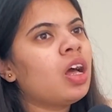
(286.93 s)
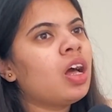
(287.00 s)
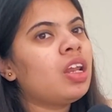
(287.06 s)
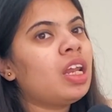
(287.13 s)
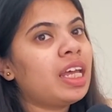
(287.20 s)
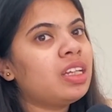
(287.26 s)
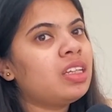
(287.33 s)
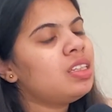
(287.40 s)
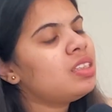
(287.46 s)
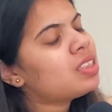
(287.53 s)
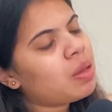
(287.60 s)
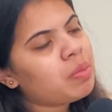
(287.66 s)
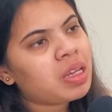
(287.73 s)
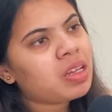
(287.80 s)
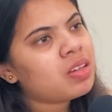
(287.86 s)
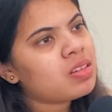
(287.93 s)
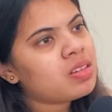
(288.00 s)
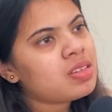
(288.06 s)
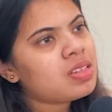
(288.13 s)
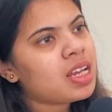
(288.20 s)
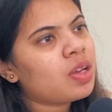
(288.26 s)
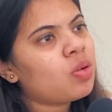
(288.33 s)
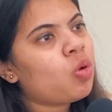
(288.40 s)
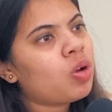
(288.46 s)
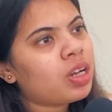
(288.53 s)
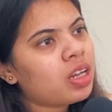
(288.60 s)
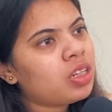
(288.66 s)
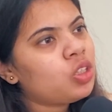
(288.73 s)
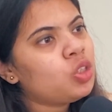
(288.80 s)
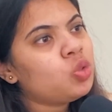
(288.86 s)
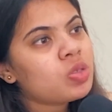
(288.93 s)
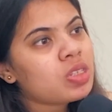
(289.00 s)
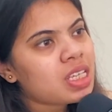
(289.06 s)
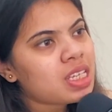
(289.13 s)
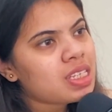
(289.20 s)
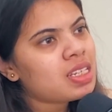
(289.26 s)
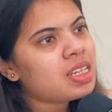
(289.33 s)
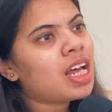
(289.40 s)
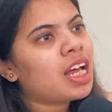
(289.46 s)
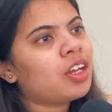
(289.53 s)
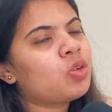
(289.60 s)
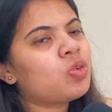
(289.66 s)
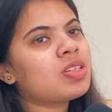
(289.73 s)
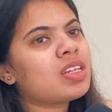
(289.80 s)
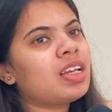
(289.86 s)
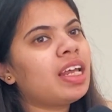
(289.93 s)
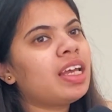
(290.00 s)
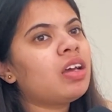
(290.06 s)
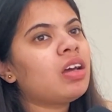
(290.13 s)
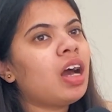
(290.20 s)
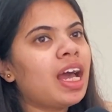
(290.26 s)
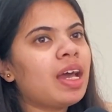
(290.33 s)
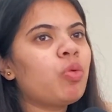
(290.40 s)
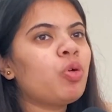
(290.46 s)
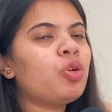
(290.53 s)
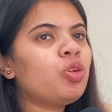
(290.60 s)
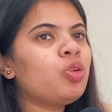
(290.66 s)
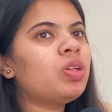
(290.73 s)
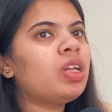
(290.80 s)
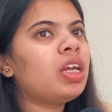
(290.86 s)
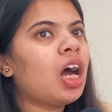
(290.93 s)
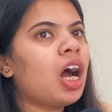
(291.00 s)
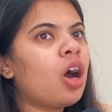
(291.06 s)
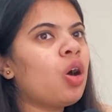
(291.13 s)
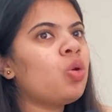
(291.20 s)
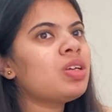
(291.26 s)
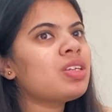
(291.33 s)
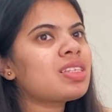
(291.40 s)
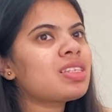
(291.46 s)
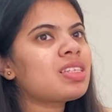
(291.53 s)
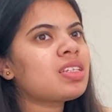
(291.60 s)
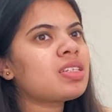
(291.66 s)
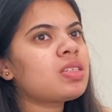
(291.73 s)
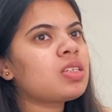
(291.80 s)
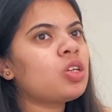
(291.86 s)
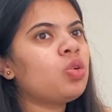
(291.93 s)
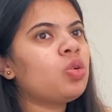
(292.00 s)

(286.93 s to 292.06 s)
like these chemicals, like what are the use case scenarios, and like I want to know that how is this,